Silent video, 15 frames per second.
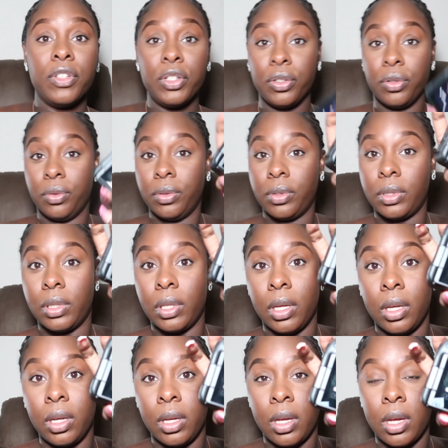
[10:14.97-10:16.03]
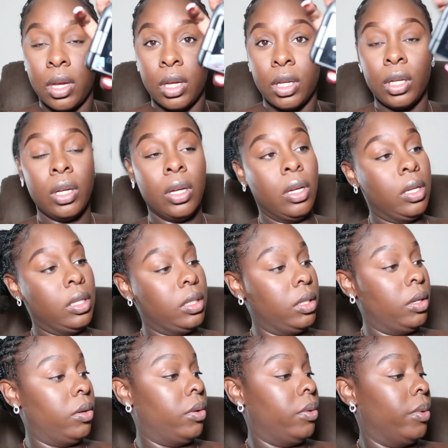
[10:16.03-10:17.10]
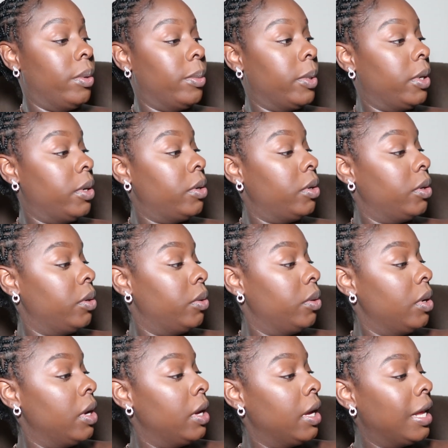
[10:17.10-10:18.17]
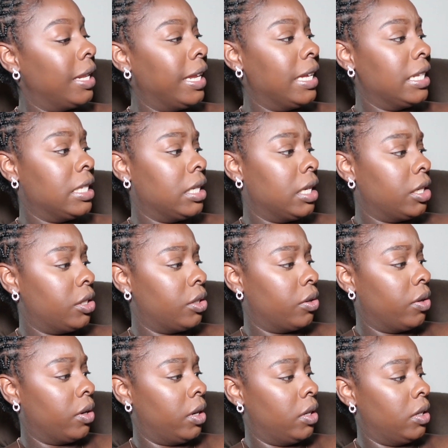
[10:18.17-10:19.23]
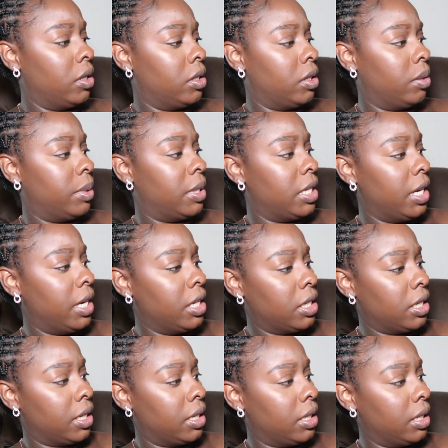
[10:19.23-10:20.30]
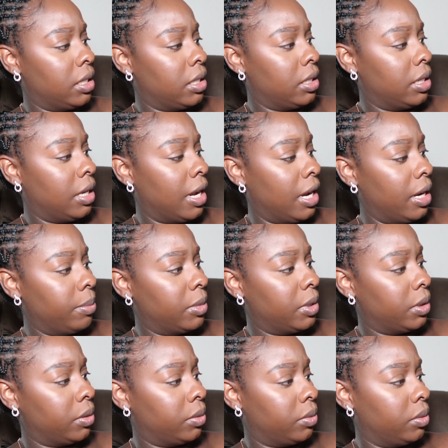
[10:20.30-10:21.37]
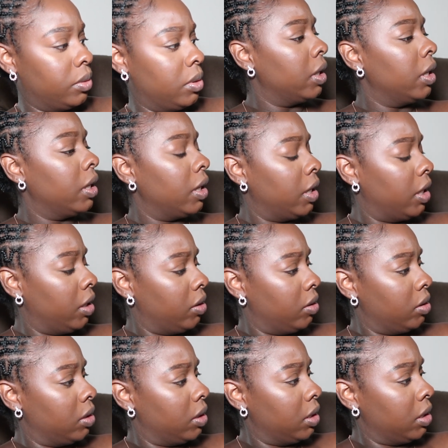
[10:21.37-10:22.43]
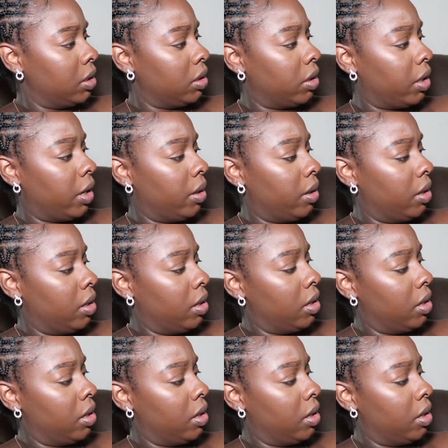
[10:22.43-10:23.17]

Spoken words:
juice. So what I'm gonna do, I think it's touchscreen. So to change the time zone, can I use this? Okay.